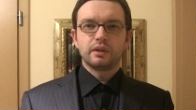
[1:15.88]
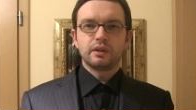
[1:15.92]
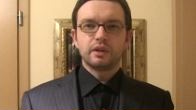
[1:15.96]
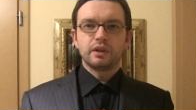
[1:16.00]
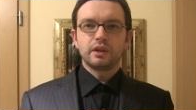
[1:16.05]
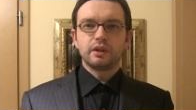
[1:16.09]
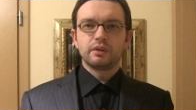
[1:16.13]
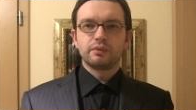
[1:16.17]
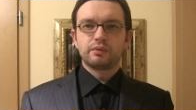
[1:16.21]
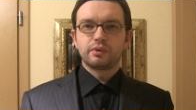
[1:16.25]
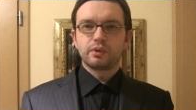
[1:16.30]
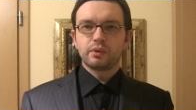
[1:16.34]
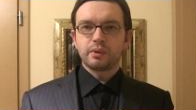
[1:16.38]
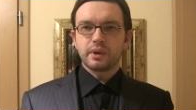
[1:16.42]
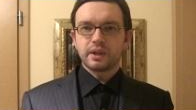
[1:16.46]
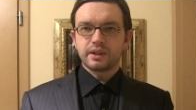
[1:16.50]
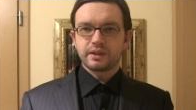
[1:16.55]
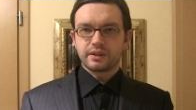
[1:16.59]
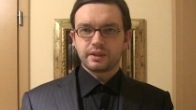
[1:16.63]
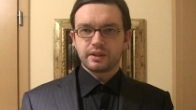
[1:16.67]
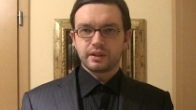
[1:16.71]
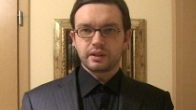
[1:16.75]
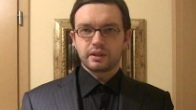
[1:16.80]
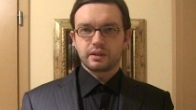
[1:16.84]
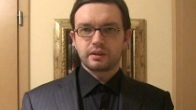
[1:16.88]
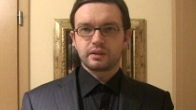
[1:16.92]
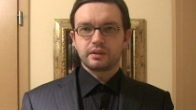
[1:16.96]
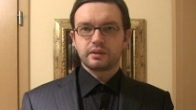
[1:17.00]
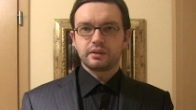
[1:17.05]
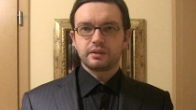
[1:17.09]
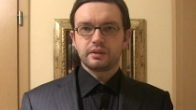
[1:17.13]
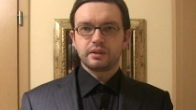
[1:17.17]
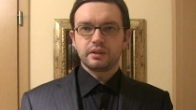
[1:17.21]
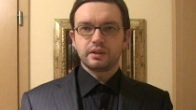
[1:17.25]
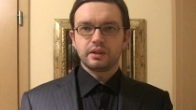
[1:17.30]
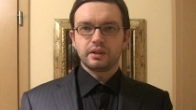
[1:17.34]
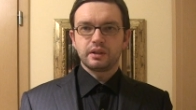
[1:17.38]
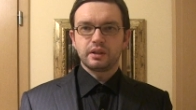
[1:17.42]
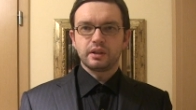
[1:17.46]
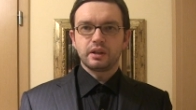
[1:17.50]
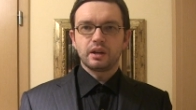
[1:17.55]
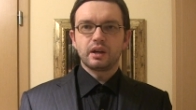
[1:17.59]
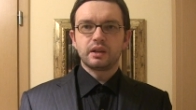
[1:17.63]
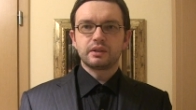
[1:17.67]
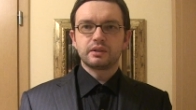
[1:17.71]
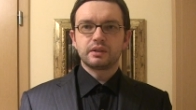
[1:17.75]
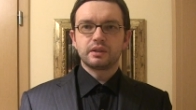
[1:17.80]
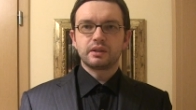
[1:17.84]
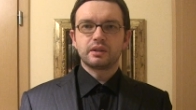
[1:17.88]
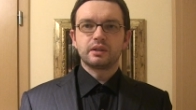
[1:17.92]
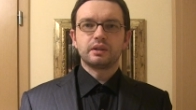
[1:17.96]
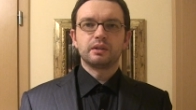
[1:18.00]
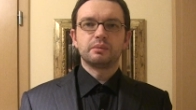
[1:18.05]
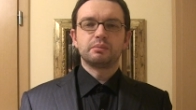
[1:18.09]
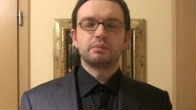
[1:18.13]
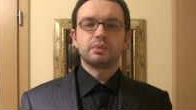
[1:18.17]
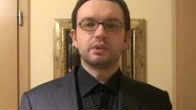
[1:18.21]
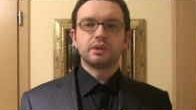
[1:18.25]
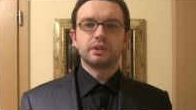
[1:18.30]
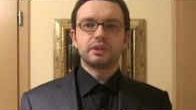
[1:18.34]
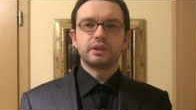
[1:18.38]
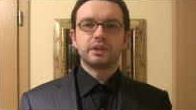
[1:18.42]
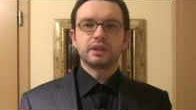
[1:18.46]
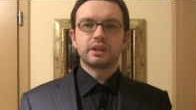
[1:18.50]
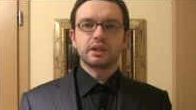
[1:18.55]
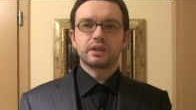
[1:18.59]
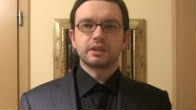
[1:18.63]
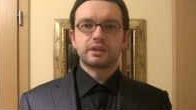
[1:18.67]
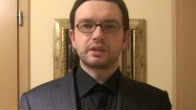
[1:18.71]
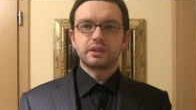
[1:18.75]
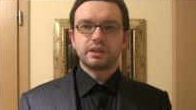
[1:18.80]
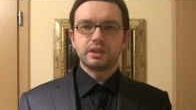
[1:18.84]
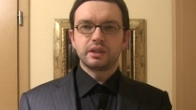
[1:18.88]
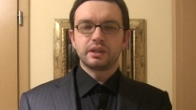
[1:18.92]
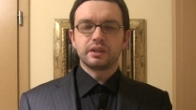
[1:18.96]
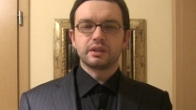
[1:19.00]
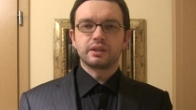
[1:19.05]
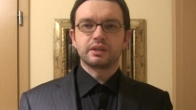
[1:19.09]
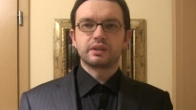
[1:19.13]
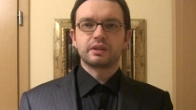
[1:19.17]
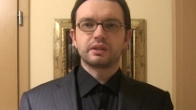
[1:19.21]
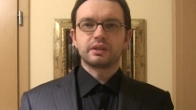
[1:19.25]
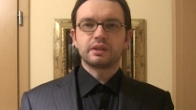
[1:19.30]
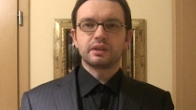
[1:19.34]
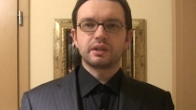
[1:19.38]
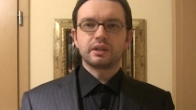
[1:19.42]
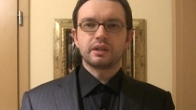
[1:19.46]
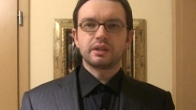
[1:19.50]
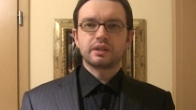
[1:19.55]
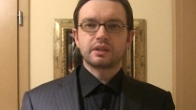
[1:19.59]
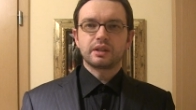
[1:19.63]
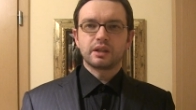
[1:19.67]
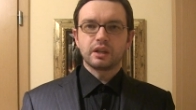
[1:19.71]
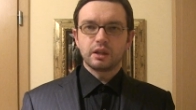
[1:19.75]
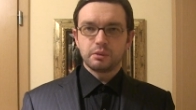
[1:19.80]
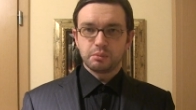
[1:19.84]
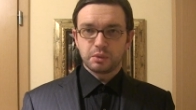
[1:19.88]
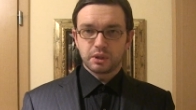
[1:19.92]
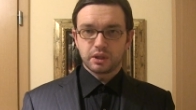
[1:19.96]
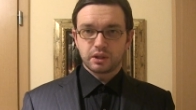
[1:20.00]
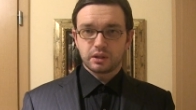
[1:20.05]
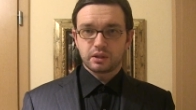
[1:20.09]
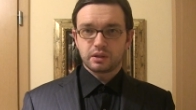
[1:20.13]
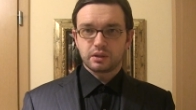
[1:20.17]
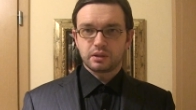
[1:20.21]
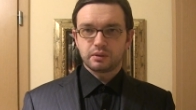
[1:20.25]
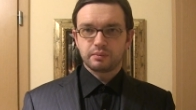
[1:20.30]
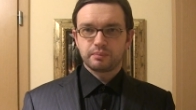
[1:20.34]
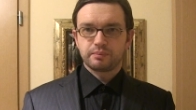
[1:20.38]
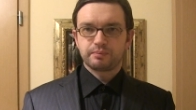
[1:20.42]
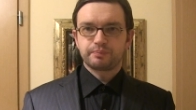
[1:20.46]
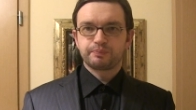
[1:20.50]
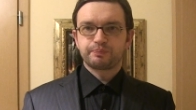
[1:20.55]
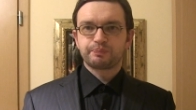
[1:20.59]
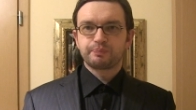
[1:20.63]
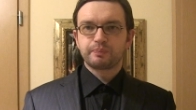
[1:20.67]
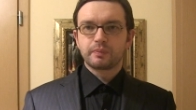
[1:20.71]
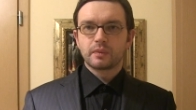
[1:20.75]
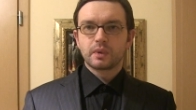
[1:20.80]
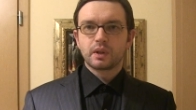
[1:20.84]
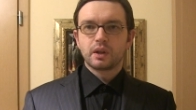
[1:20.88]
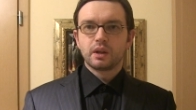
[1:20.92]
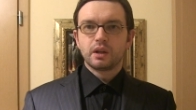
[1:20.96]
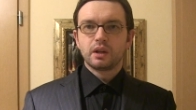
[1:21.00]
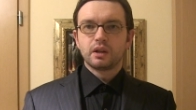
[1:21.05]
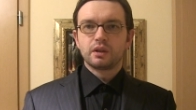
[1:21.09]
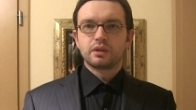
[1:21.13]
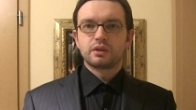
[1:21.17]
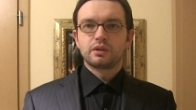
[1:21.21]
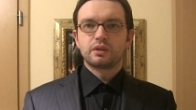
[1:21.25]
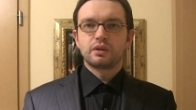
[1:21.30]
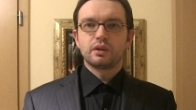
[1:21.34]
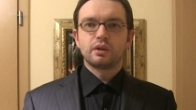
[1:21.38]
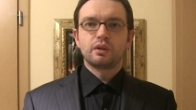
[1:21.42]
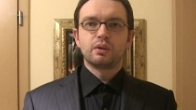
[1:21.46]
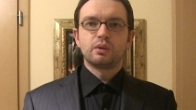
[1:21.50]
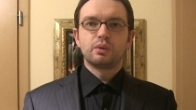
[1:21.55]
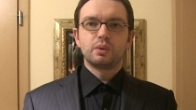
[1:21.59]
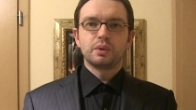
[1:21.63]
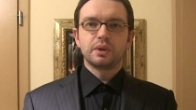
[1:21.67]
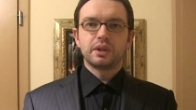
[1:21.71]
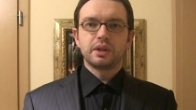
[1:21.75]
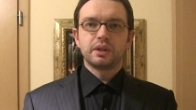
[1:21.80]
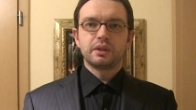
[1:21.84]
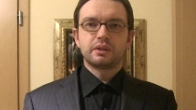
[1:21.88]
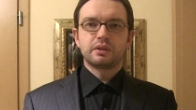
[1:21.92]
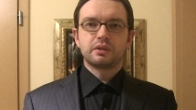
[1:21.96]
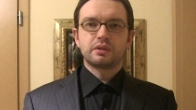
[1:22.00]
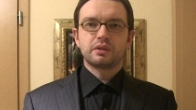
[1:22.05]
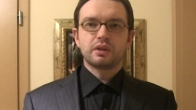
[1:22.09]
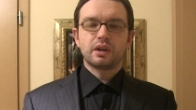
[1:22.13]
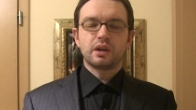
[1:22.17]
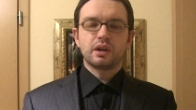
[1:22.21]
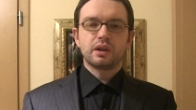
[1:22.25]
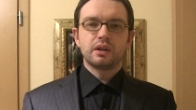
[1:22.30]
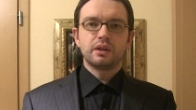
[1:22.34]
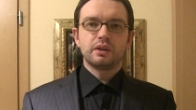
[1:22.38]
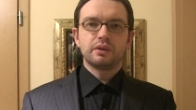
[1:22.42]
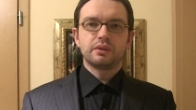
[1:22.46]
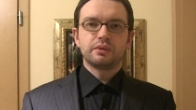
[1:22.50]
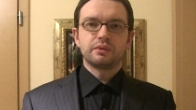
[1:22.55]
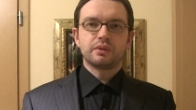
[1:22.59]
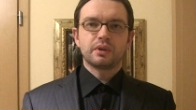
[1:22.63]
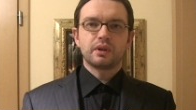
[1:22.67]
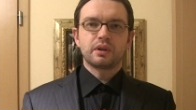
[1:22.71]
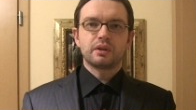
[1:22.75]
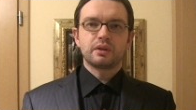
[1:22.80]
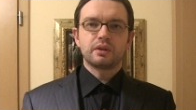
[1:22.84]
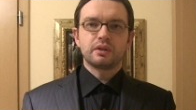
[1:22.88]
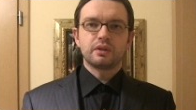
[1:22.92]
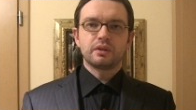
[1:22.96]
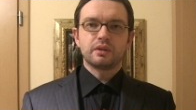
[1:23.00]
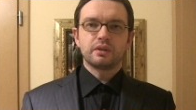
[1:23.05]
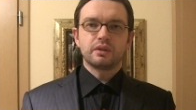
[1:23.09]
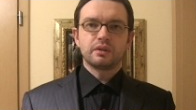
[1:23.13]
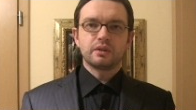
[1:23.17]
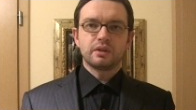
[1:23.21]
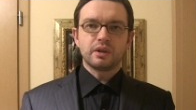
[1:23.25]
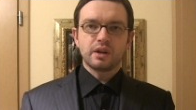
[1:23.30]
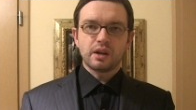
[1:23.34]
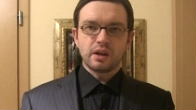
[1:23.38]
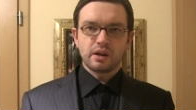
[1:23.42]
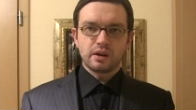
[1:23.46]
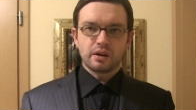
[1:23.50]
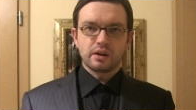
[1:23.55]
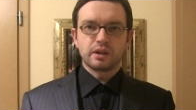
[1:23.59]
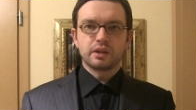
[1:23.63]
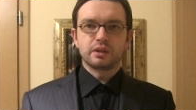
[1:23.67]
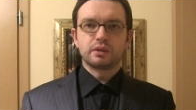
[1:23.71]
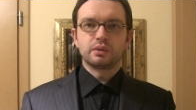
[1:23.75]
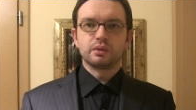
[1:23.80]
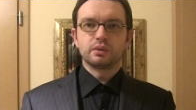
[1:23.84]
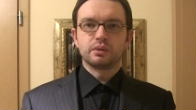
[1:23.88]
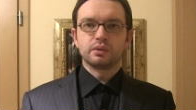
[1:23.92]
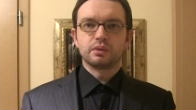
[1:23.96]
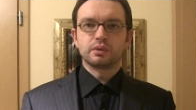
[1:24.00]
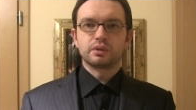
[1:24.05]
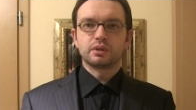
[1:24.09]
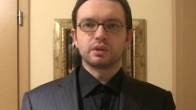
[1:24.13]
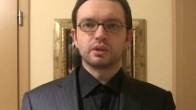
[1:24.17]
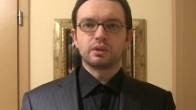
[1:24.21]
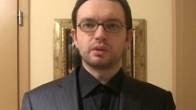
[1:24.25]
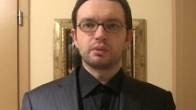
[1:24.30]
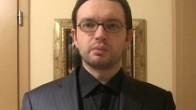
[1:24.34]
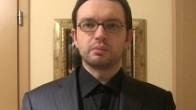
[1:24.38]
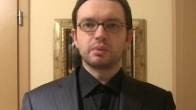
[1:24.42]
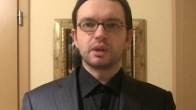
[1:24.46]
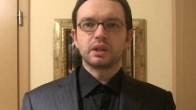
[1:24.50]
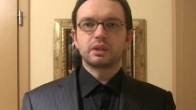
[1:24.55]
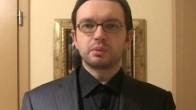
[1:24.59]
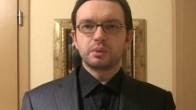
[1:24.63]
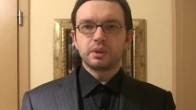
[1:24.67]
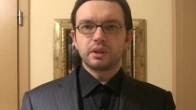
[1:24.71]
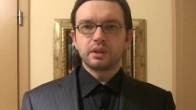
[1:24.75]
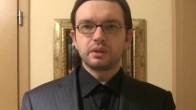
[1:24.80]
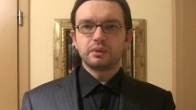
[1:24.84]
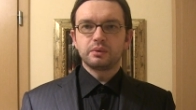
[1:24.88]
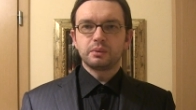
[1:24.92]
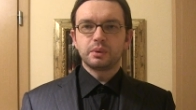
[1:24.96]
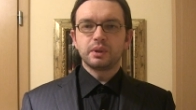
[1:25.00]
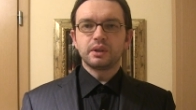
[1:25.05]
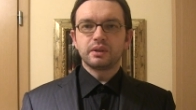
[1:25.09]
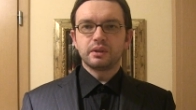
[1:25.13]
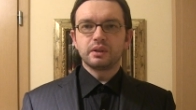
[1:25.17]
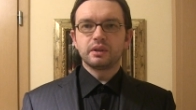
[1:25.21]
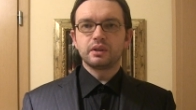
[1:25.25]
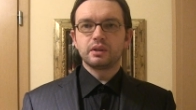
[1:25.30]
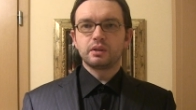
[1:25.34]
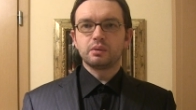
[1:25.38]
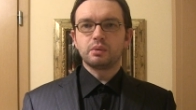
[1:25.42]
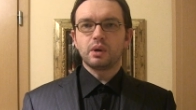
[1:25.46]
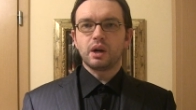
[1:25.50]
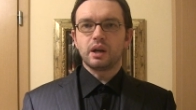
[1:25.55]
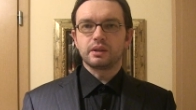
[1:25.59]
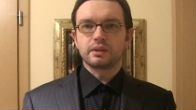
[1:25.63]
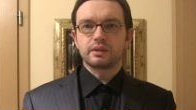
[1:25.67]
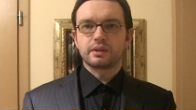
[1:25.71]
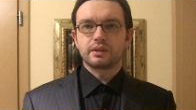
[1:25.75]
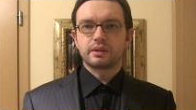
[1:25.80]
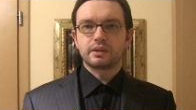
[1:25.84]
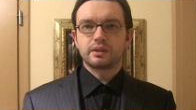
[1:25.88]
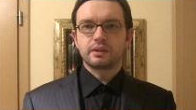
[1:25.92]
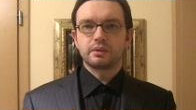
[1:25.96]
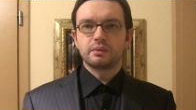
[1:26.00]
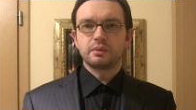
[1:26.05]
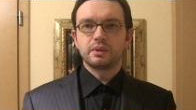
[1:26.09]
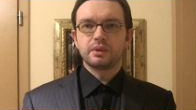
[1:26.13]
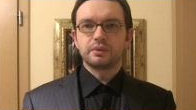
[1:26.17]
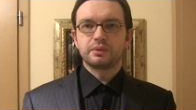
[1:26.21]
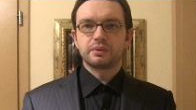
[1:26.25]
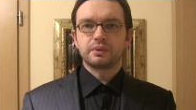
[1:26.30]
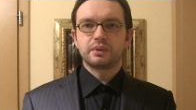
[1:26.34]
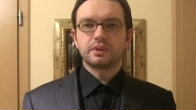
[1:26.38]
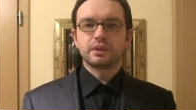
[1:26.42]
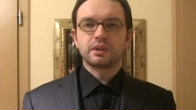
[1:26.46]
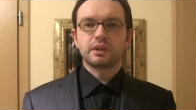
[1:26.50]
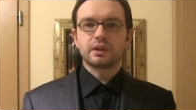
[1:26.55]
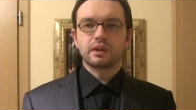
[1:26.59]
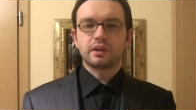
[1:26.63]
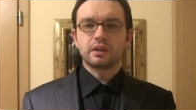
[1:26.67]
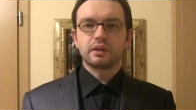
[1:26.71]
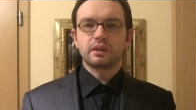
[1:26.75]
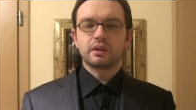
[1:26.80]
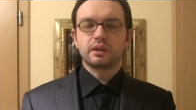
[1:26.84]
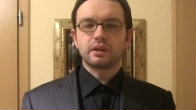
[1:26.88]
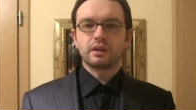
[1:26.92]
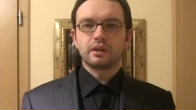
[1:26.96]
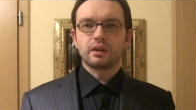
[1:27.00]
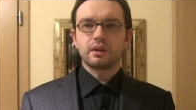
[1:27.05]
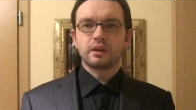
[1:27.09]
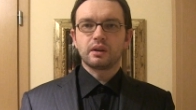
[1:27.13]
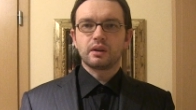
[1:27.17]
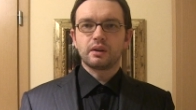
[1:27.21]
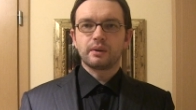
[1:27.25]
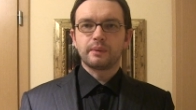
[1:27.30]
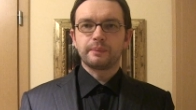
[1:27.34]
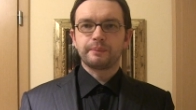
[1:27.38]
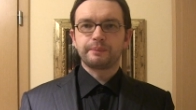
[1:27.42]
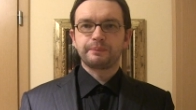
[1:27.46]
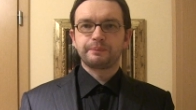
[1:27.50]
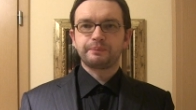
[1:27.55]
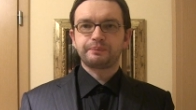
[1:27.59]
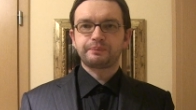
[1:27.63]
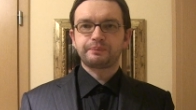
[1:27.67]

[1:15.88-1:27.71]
influencing the other political scenes is limited. So we try very rarely to do so, but we, we did it once with the um,